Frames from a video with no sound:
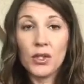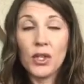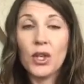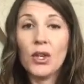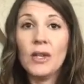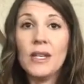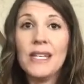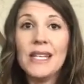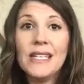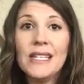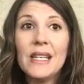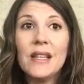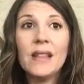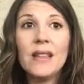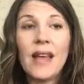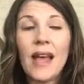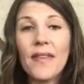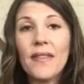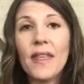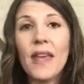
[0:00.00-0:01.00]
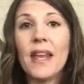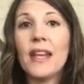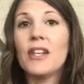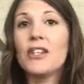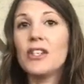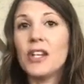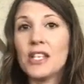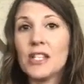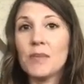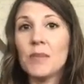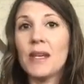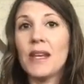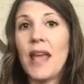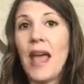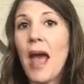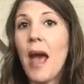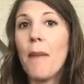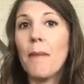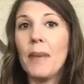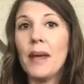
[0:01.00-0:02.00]
So you need to let that adjustment
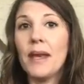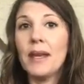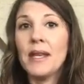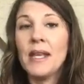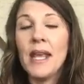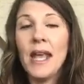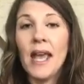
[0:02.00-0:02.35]
happen.